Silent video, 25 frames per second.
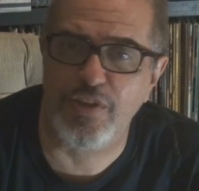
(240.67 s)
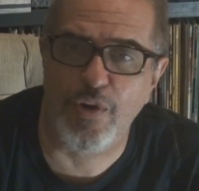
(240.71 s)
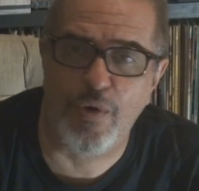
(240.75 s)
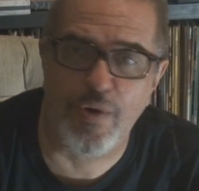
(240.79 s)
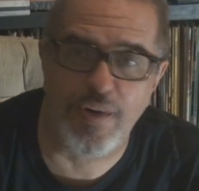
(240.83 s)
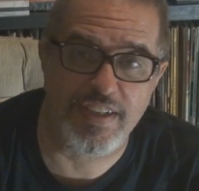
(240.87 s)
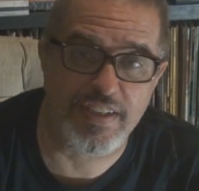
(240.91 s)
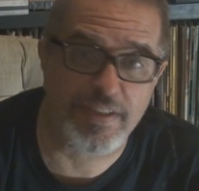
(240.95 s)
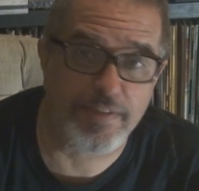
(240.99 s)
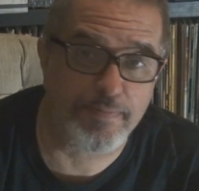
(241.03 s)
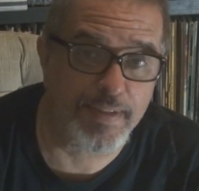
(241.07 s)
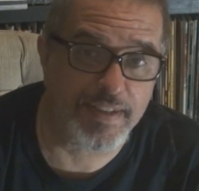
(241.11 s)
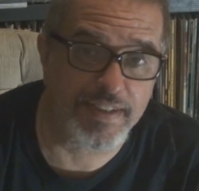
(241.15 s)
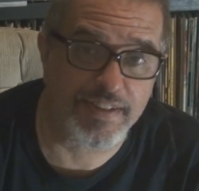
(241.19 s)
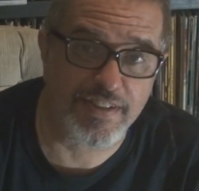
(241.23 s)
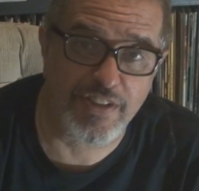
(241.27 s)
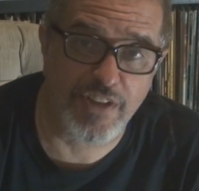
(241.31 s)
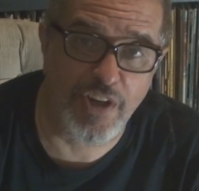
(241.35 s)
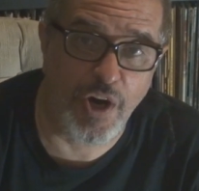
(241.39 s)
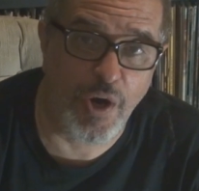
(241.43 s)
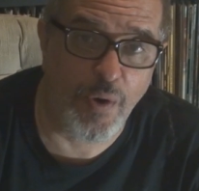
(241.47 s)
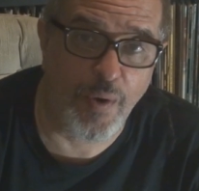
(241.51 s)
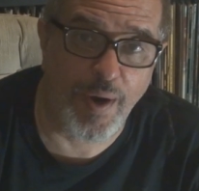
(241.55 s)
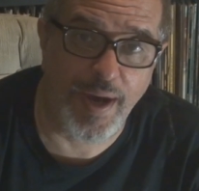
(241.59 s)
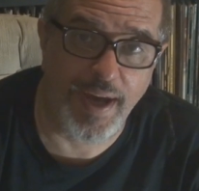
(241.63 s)
annoys me to
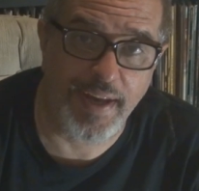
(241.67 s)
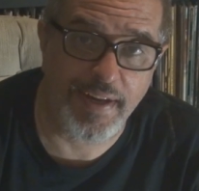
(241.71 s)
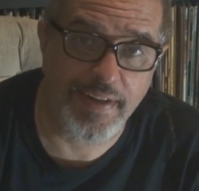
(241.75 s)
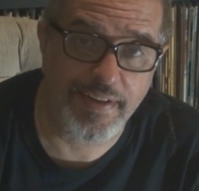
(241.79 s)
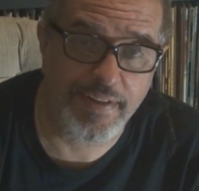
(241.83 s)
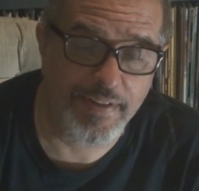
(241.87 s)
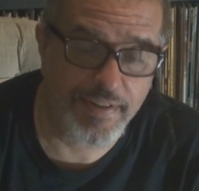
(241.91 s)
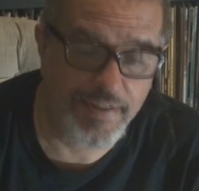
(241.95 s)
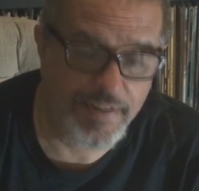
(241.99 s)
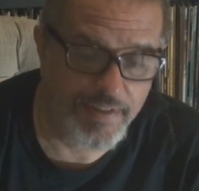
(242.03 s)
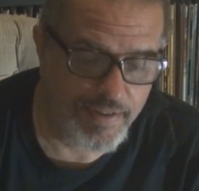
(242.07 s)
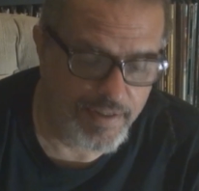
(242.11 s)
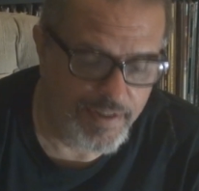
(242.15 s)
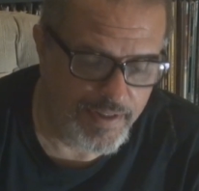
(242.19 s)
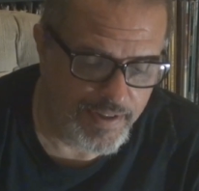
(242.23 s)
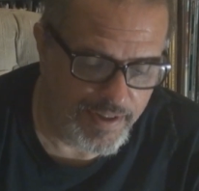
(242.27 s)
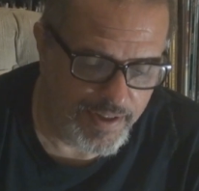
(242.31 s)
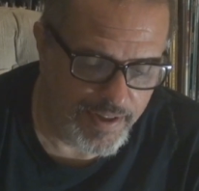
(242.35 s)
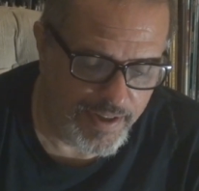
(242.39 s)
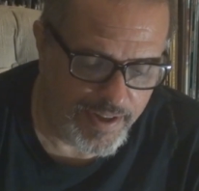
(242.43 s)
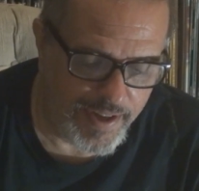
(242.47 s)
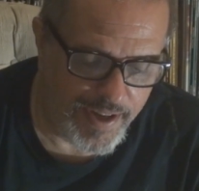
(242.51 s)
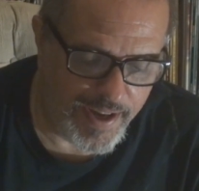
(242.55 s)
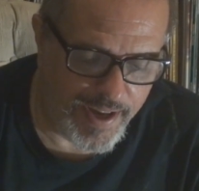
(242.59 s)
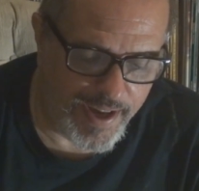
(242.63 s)
no end.
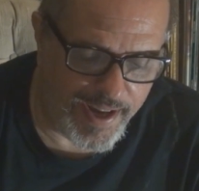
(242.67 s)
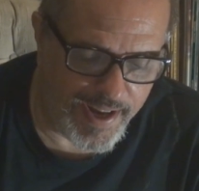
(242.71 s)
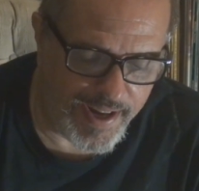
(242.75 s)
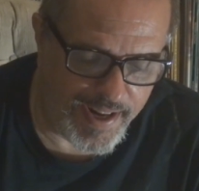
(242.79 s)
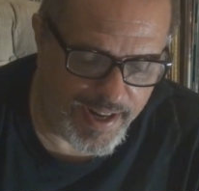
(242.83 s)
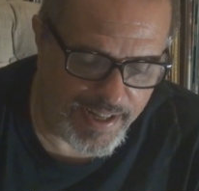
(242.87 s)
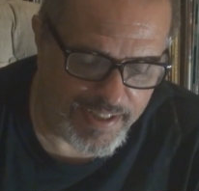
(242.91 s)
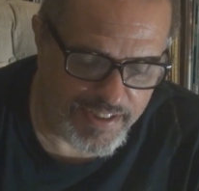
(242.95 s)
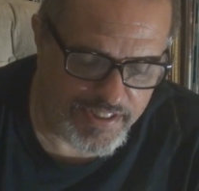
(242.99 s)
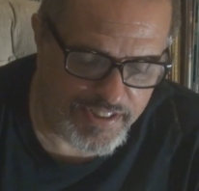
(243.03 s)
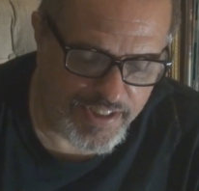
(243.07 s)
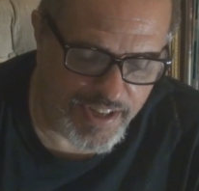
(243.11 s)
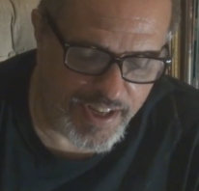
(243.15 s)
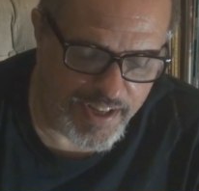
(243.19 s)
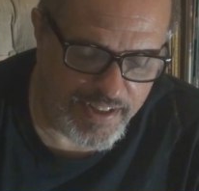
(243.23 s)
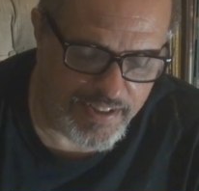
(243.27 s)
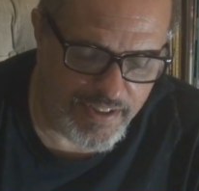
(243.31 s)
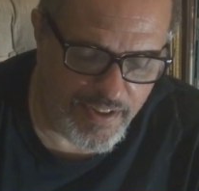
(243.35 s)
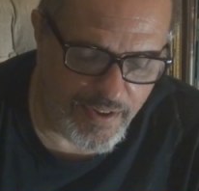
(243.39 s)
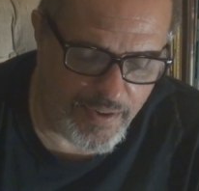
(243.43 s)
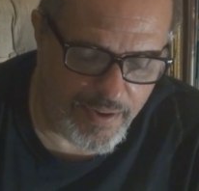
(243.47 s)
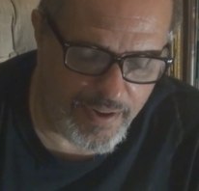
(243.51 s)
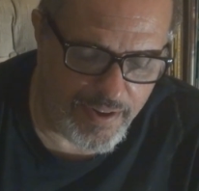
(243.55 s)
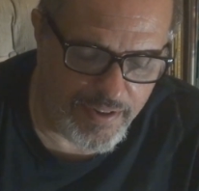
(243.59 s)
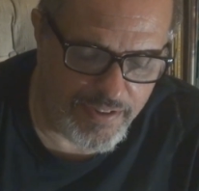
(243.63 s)
And I said,
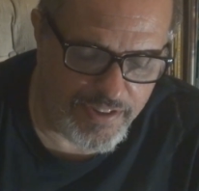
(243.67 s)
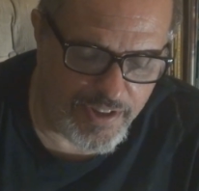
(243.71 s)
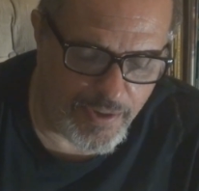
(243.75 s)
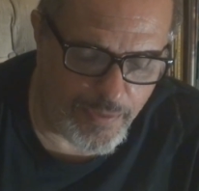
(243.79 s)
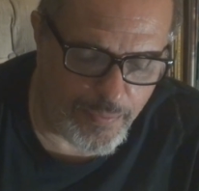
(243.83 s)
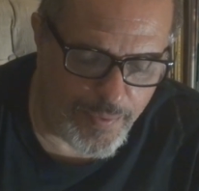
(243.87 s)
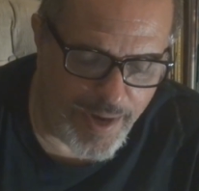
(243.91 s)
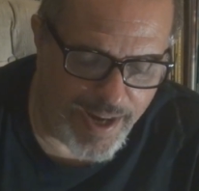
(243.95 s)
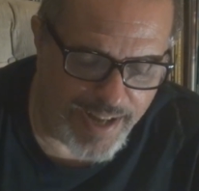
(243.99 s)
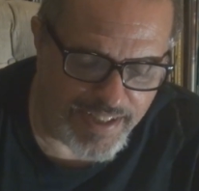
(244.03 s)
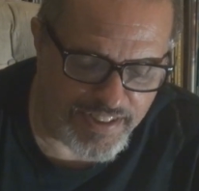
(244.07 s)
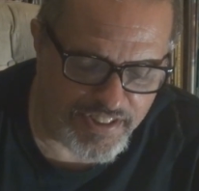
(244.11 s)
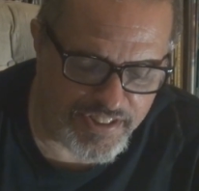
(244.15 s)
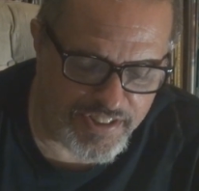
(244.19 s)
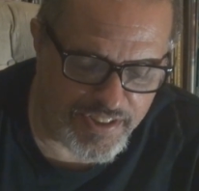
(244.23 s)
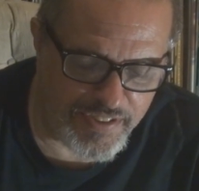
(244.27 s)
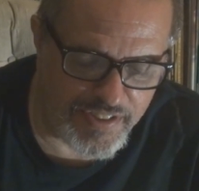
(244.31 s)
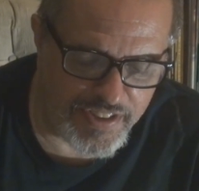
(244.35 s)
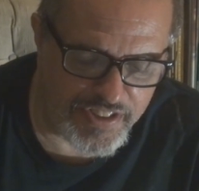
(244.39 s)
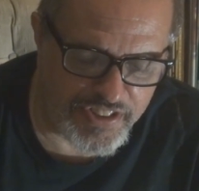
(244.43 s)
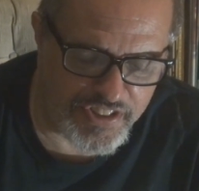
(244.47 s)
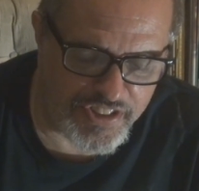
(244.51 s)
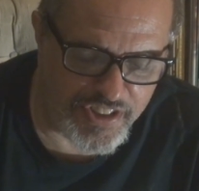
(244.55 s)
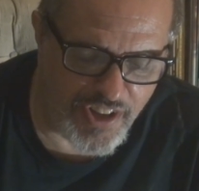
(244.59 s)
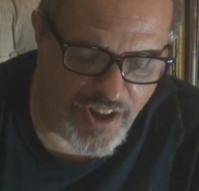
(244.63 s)
the, the rest of
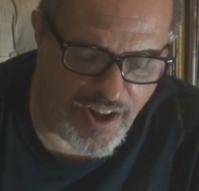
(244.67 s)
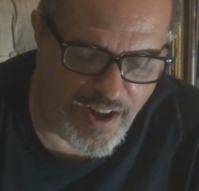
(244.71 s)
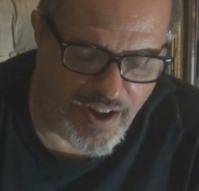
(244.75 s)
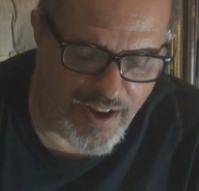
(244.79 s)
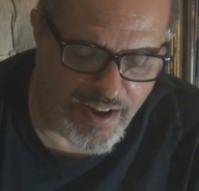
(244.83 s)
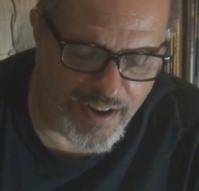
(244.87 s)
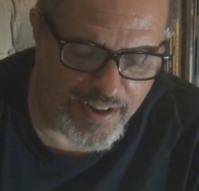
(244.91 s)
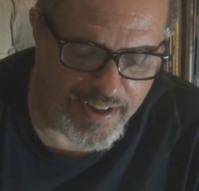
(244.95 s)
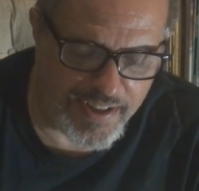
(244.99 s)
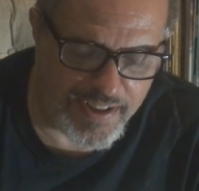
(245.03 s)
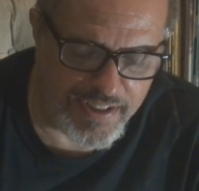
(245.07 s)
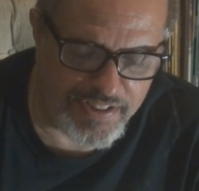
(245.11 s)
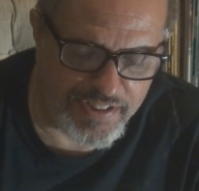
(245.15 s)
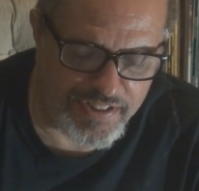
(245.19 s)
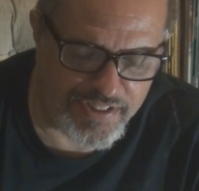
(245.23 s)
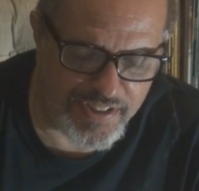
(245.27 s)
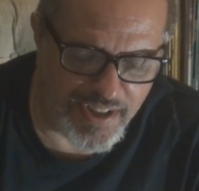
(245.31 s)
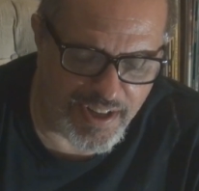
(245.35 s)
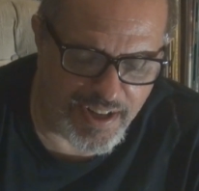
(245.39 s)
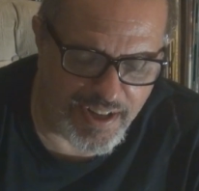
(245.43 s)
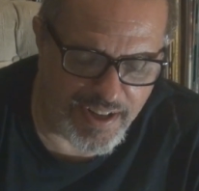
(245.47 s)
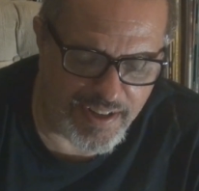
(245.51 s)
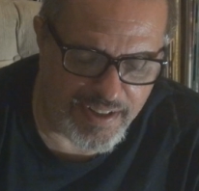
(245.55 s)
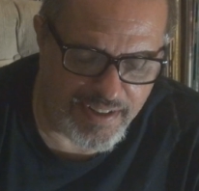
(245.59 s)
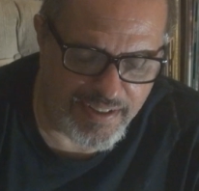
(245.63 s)
the song is,
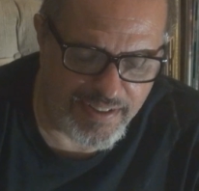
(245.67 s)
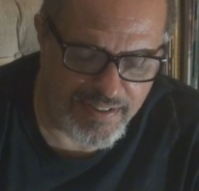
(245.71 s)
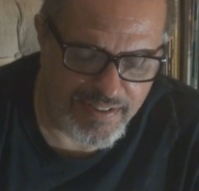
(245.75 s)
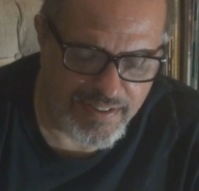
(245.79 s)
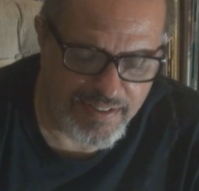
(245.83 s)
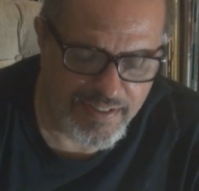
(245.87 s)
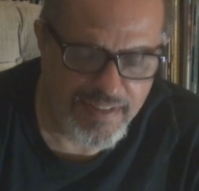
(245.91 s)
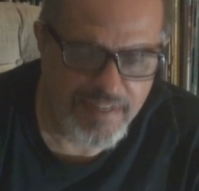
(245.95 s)
uh,